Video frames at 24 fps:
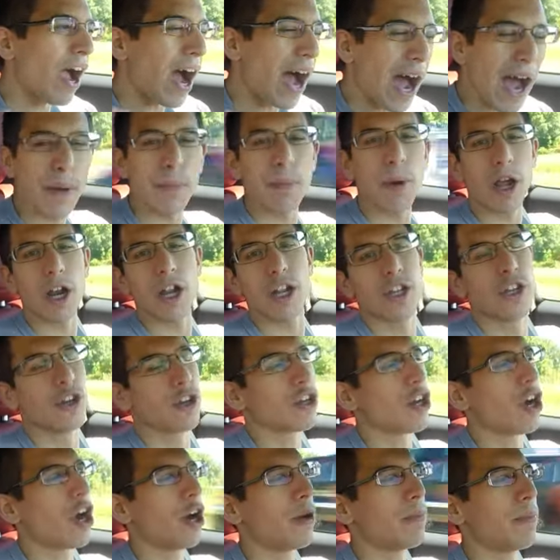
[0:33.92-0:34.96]
I bought a new
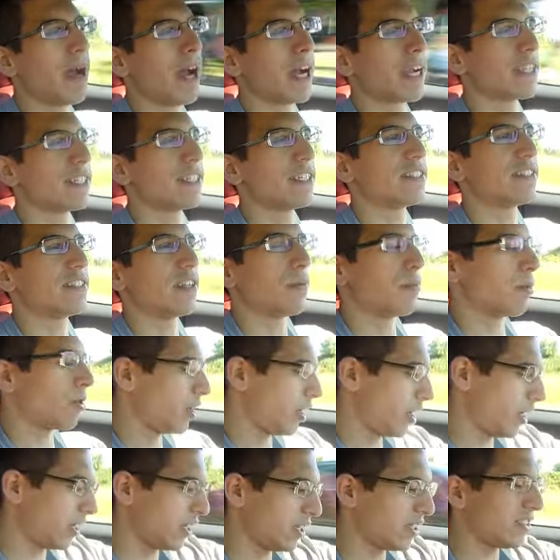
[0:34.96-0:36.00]
car back in December.
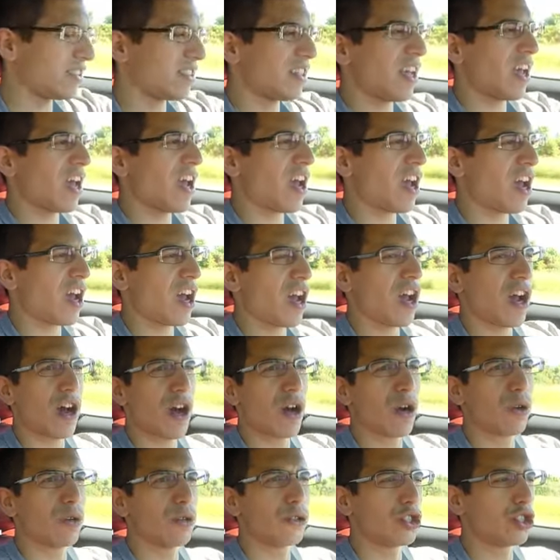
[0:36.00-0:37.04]
It is
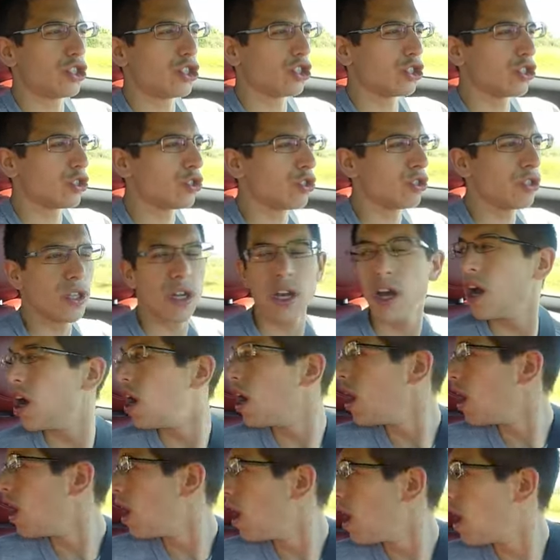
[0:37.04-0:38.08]
now June,
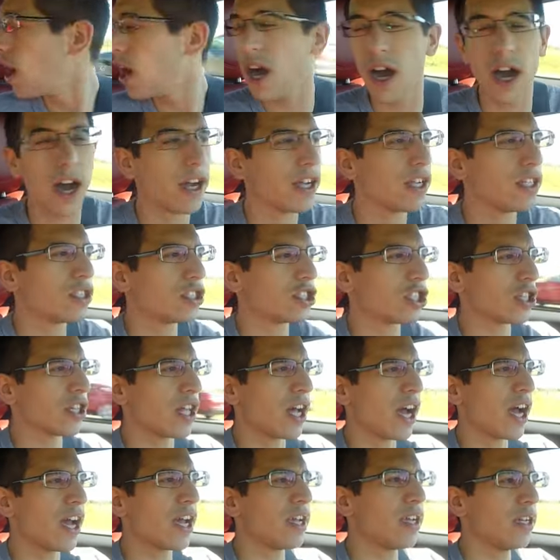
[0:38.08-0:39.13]
uh,
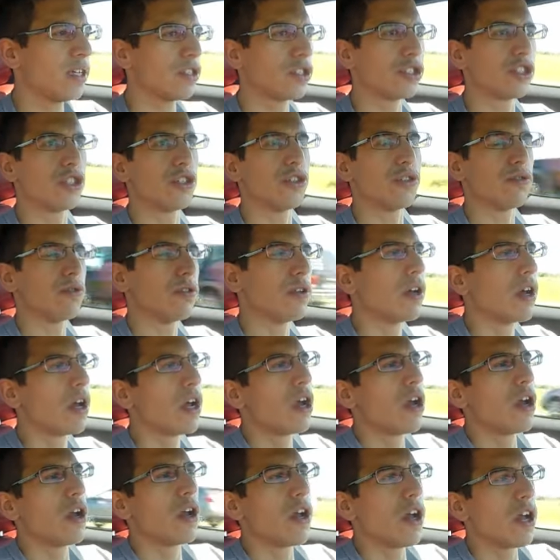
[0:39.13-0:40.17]
July,
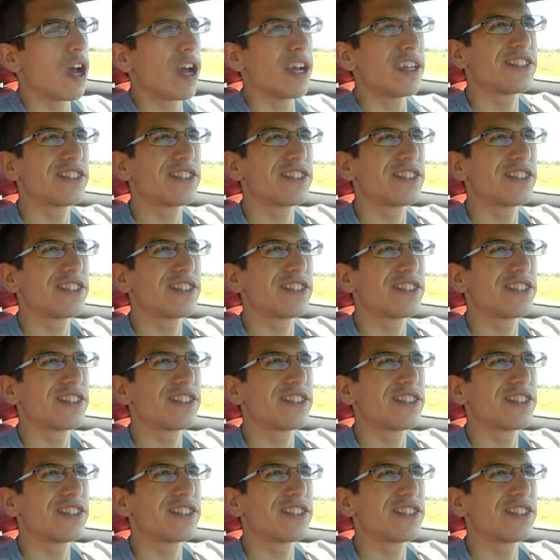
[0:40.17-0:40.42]
June.